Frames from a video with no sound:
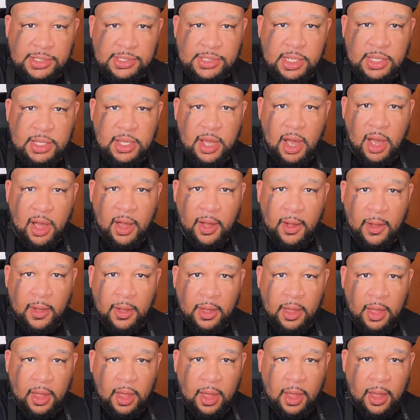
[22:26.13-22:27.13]
I see
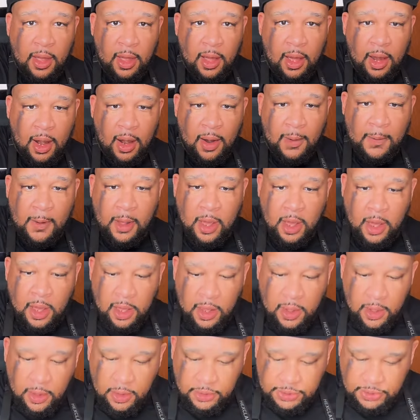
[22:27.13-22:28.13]
y'all.
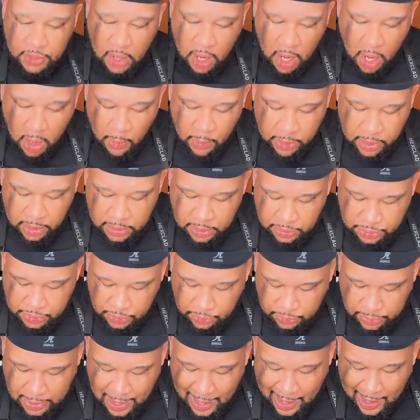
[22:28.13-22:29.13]
So all we're gonna
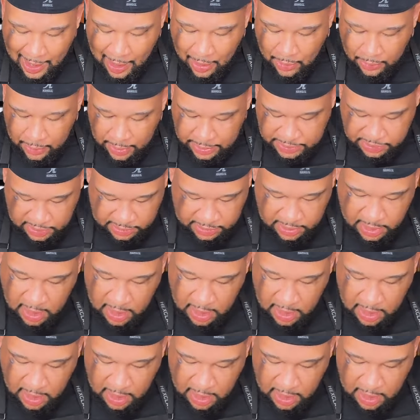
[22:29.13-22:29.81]
do now is